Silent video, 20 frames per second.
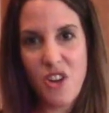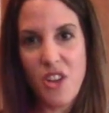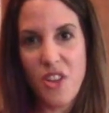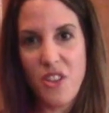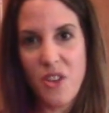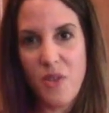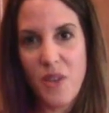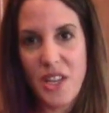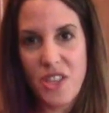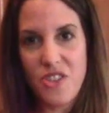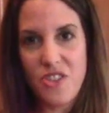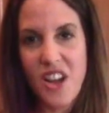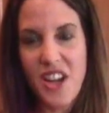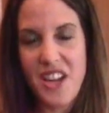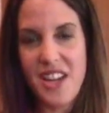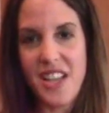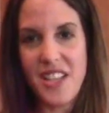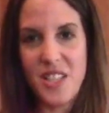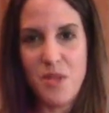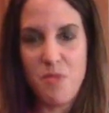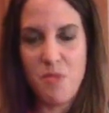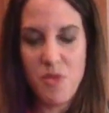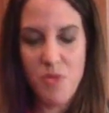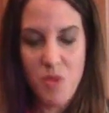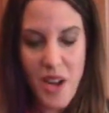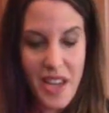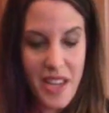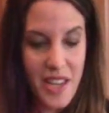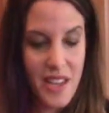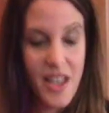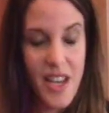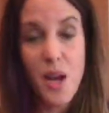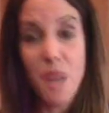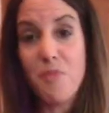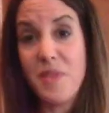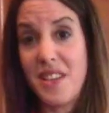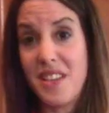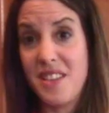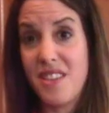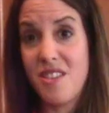although I try not to be right
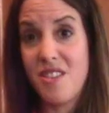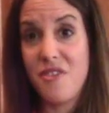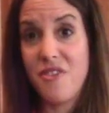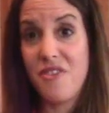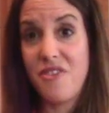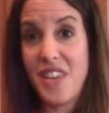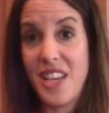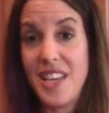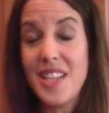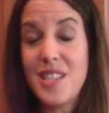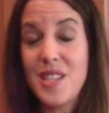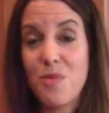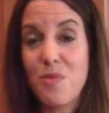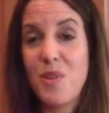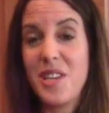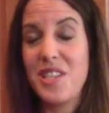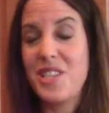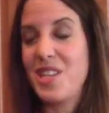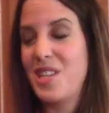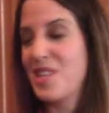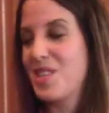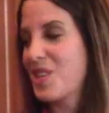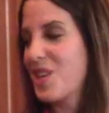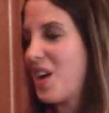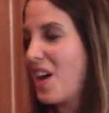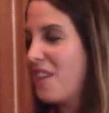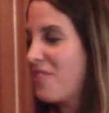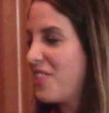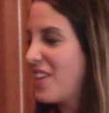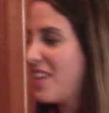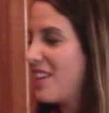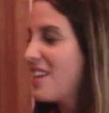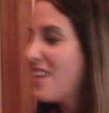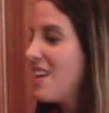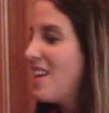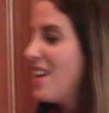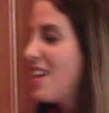up in her face when she's coughing.